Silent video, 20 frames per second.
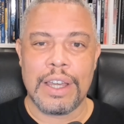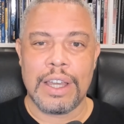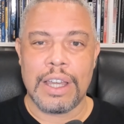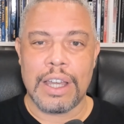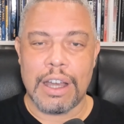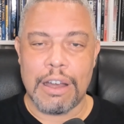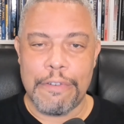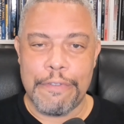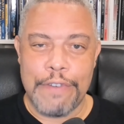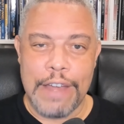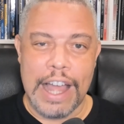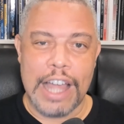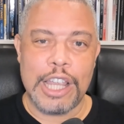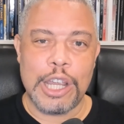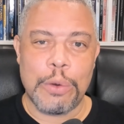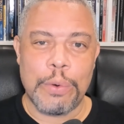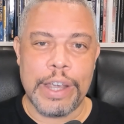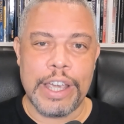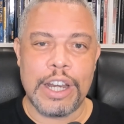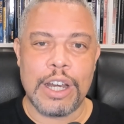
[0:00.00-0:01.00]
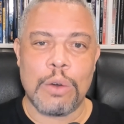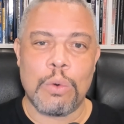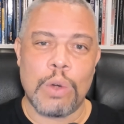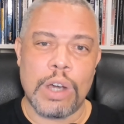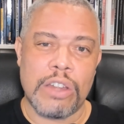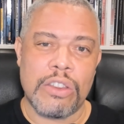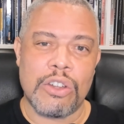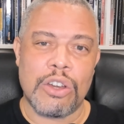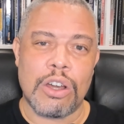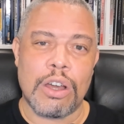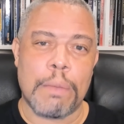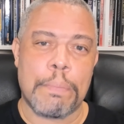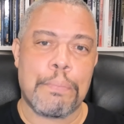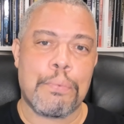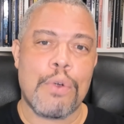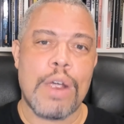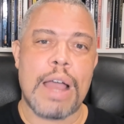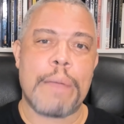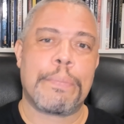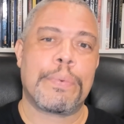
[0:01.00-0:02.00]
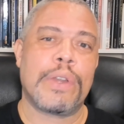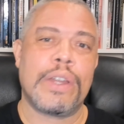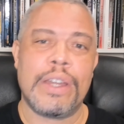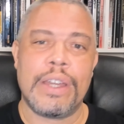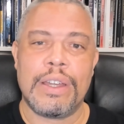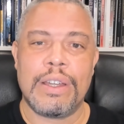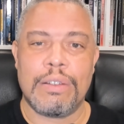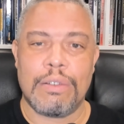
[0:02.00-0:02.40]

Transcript: evaluating whether a property